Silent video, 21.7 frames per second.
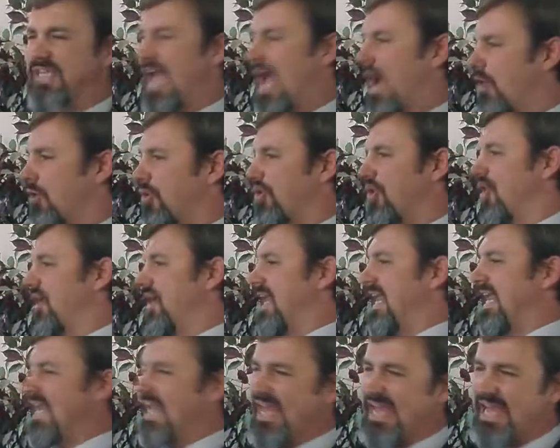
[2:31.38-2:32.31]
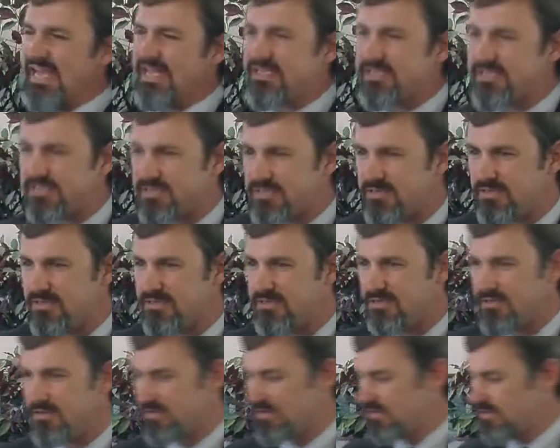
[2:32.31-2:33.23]
in how good it is,
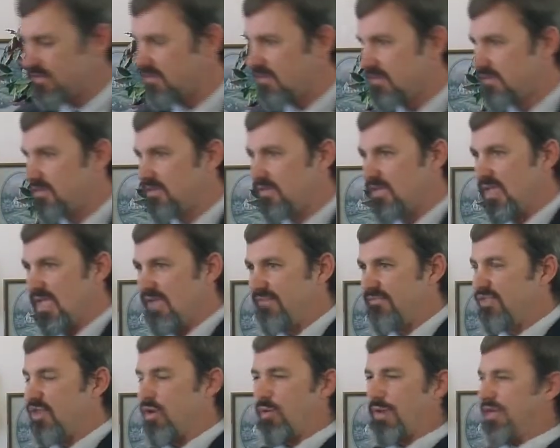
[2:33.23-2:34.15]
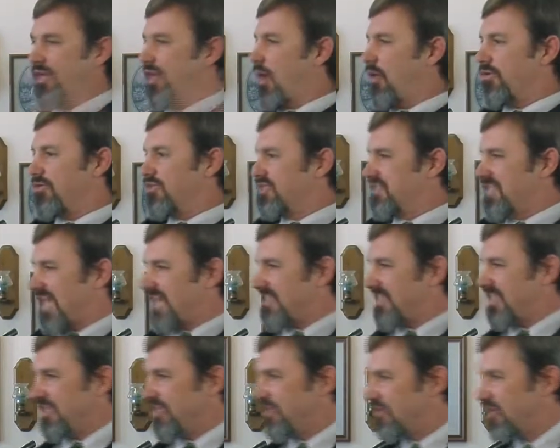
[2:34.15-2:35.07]
even though we know there's
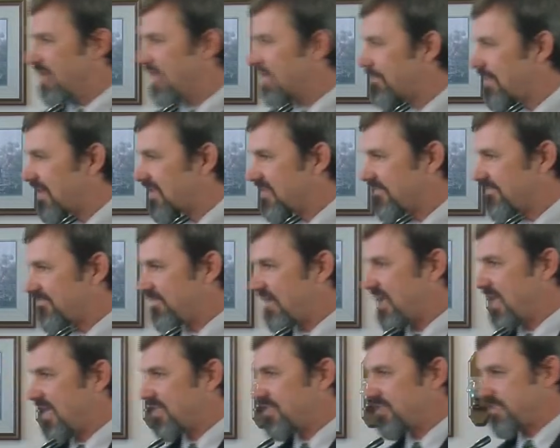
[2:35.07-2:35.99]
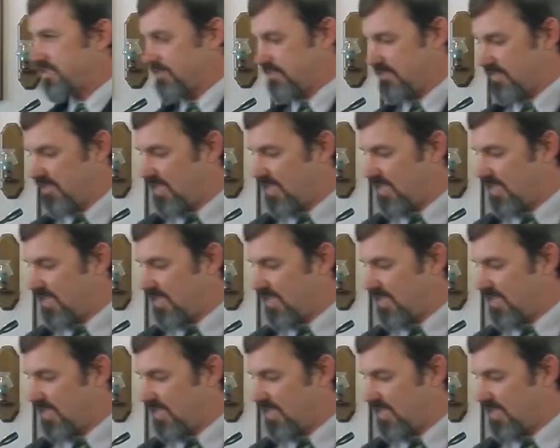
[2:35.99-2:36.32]
nothing good about the flesh.